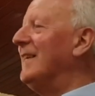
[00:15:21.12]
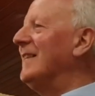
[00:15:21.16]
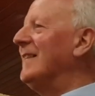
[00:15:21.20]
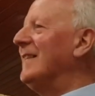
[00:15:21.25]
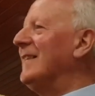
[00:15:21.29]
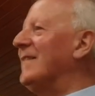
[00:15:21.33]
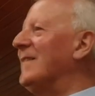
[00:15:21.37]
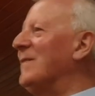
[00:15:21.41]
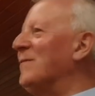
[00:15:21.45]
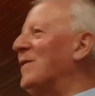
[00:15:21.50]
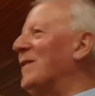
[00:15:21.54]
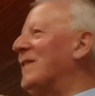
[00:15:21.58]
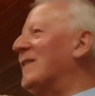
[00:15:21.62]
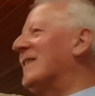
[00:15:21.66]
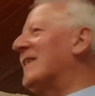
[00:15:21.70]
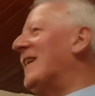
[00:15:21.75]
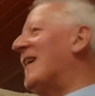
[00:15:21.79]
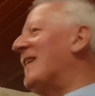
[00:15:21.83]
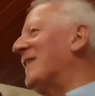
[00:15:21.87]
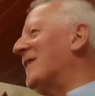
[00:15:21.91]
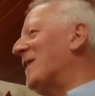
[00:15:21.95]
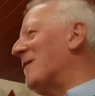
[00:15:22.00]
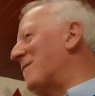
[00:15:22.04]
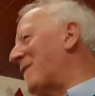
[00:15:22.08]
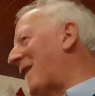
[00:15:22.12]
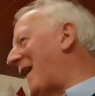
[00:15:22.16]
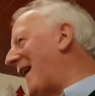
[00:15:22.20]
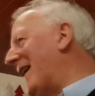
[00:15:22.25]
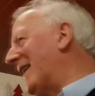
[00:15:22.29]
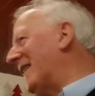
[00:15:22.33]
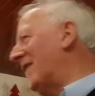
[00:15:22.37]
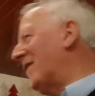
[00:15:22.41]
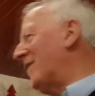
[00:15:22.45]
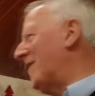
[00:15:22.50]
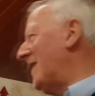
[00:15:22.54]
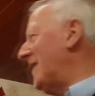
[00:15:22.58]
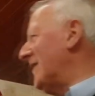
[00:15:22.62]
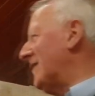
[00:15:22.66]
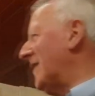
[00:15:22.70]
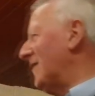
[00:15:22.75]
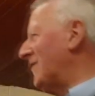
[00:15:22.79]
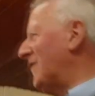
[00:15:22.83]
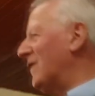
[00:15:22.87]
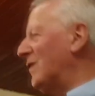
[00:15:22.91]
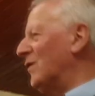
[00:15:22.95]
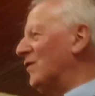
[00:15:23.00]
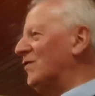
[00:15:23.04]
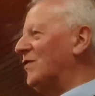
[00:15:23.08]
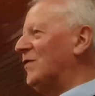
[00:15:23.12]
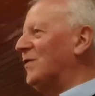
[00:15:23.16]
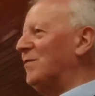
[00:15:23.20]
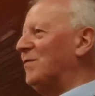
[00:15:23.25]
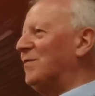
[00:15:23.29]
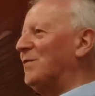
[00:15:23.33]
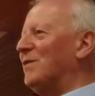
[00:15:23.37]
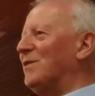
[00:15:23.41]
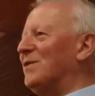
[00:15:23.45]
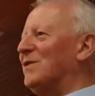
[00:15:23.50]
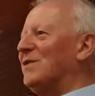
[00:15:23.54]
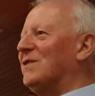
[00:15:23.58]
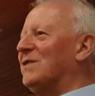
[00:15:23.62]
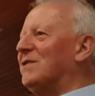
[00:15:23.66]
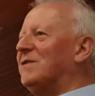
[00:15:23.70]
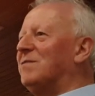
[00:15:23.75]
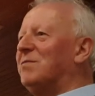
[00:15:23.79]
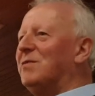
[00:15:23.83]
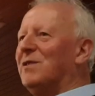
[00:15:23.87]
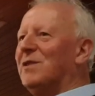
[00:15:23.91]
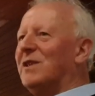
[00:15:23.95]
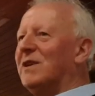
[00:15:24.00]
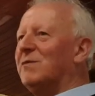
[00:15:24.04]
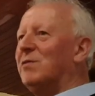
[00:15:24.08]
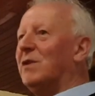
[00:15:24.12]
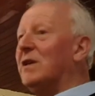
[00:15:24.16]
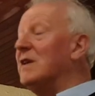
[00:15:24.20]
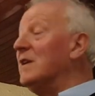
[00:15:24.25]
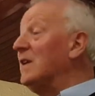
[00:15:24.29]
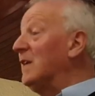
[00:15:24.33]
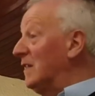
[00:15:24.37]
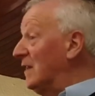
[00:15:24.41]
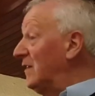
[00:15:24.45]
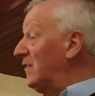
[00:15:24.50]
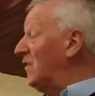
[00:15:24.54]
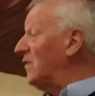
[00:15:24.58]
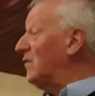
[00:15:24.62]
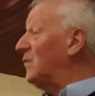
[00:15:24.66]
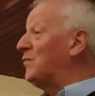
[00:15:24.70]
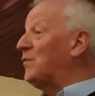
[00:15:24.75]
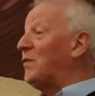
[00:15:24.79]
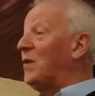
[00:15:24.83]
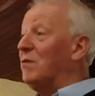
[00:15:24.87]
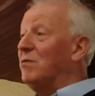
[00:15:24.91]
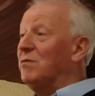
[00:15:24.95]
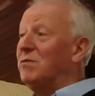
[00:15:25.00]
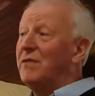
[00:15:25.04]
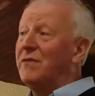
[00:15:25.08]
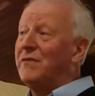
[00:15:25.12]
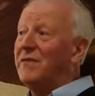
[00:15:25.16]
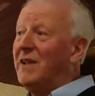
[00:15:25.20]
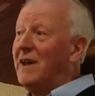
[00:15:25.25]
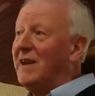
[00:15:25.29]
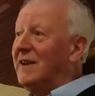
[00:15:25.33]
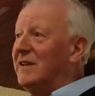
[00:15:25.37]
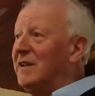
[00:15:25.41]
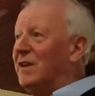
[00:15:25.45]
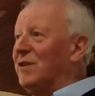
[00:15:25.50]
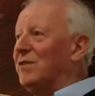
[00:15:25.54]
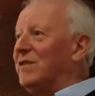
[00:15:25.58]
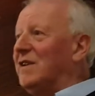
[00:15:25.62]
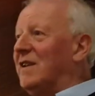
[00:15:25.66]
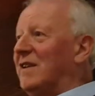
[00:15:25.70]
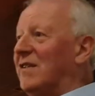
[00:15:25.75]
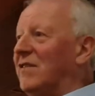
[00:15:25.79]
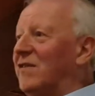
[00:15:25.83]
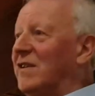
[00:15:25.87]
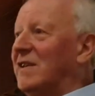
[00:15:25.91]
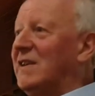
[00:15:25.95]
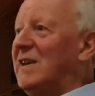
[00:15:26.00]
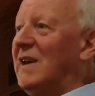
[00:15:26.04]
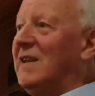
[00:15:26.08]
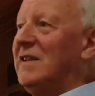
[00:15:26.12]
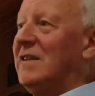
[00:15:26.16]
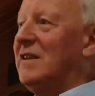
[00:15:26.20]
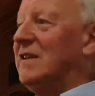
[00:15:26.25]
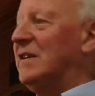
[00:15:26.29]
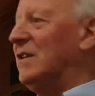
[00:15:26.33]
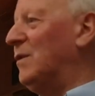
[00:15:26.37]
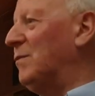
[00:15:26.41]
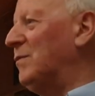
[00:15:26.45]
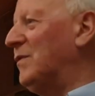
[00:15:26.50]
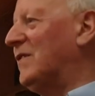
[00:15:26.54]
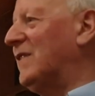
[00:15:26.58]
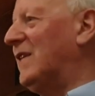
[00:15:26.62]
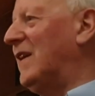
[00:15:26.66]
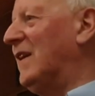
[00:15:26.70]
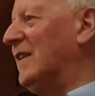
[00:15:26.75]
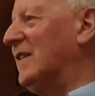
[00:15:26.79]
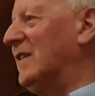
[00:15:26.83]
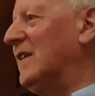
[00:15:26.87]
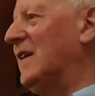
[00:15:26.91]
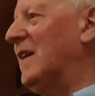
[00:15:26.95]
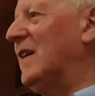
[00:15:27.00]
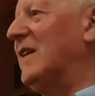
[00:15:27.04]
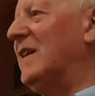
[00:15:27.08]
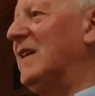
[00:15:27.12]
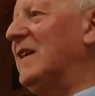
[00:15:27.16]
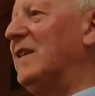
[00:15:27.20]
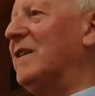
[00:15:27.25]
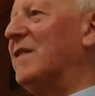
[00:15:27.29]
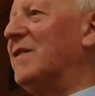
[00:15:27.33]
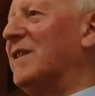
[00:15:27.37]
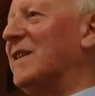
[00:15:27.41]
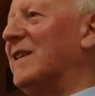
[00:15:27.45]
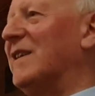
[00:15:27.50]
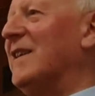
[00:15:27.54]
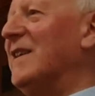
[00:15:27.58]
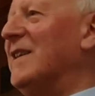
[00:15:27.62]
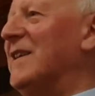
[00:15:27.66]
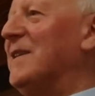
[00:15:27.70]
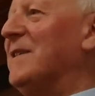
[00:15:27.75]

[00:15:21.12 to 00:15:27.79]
Listen, when you're carrying a bag, it's very difficult to put liquid. This is the problem with flying nowadays. You can almost carry anything.